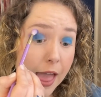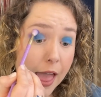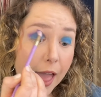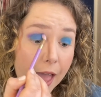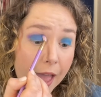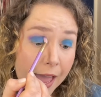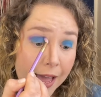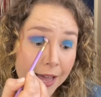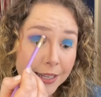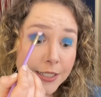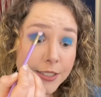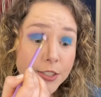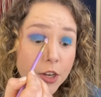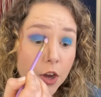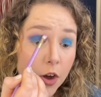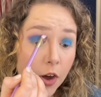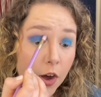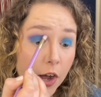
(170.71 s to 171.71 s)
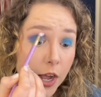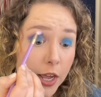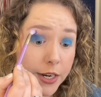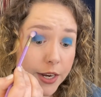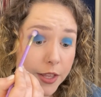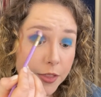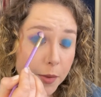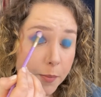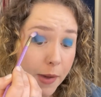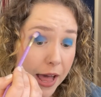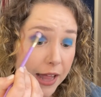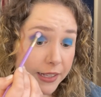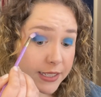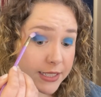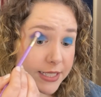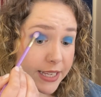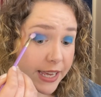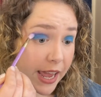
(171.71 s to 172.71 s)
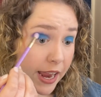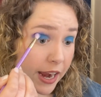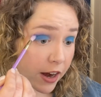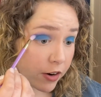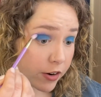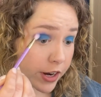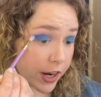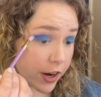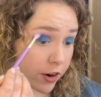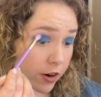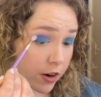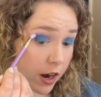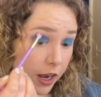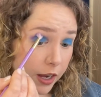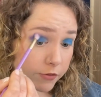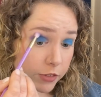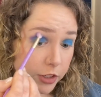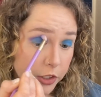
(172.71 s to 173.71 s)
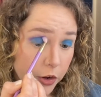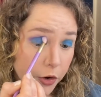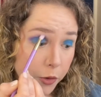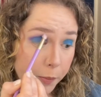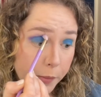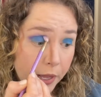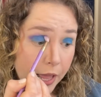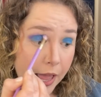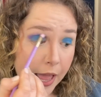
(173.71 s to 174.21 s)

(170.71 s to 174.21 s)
and on the ballot's carrier envelope,